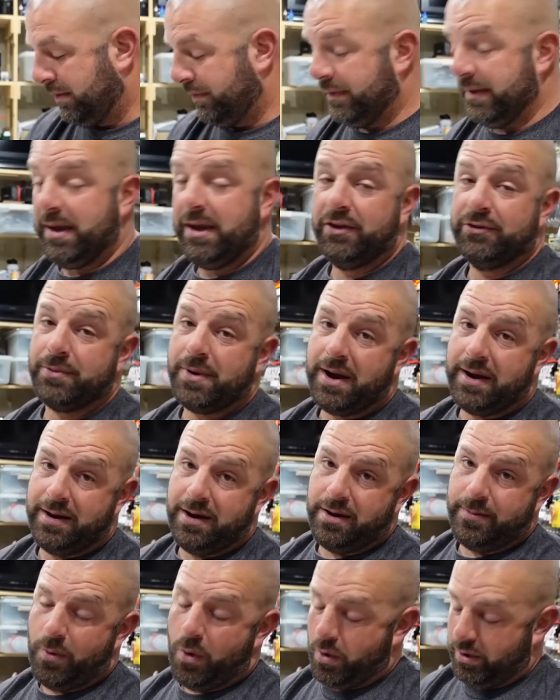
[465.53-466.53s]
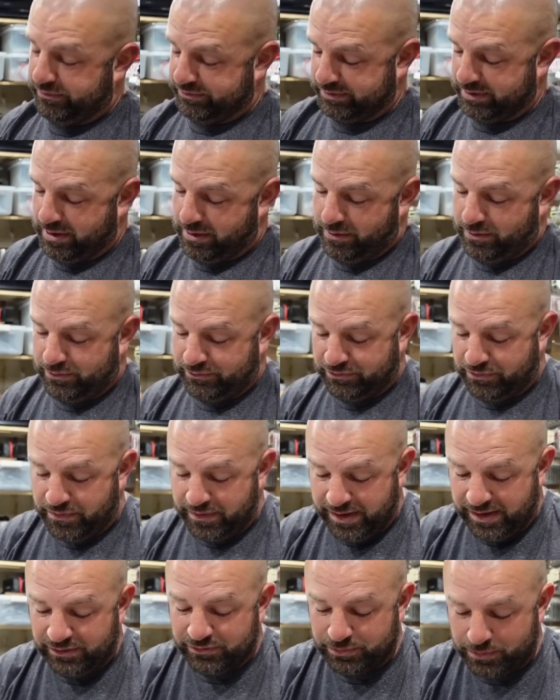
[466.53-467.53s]
These right here, boys and girls,
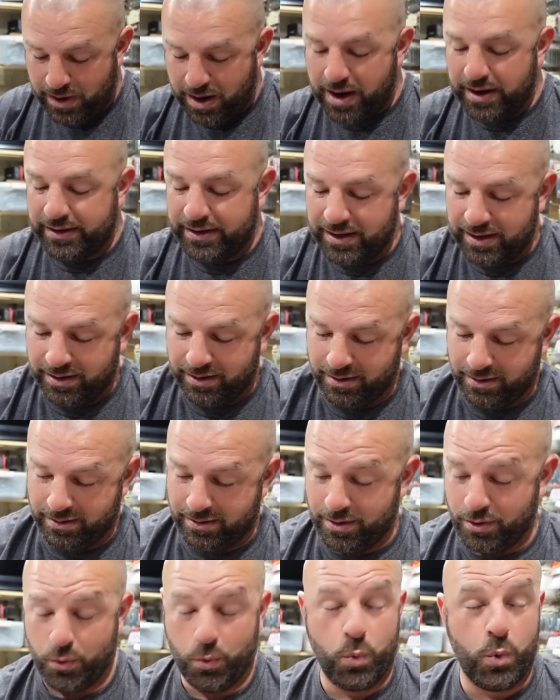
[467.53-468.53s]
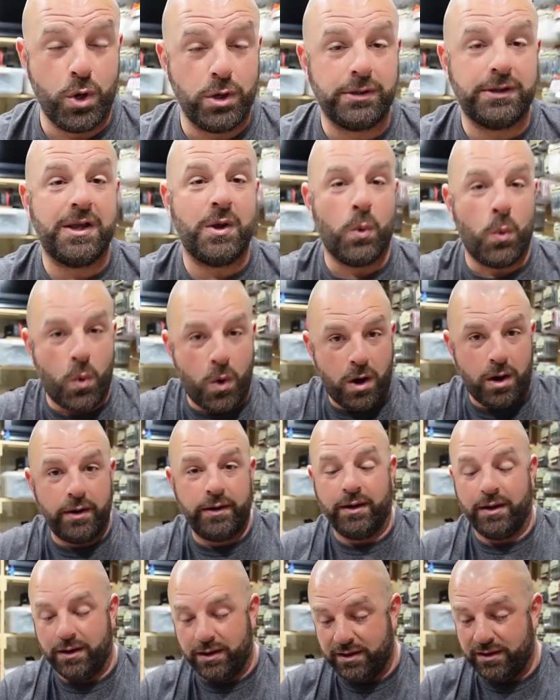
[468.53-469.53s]
these right here are really
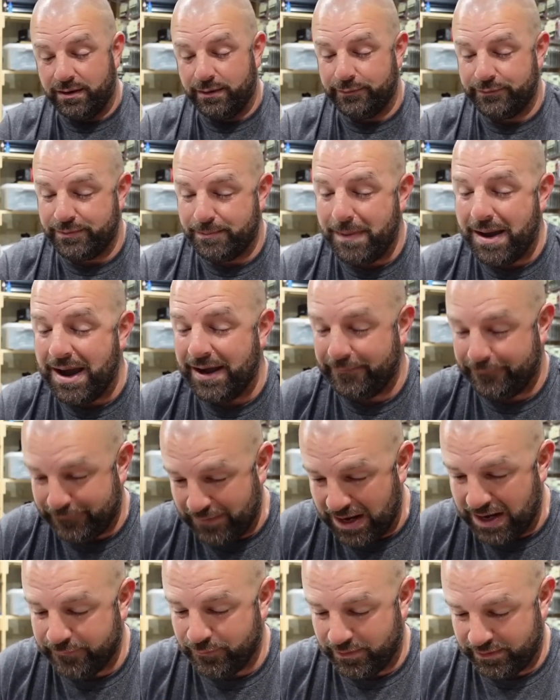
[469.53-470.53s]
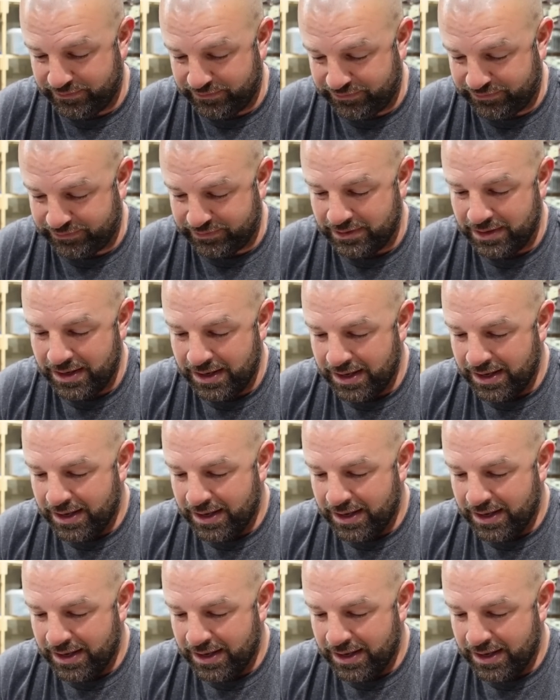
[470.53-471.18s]
one of my favorites.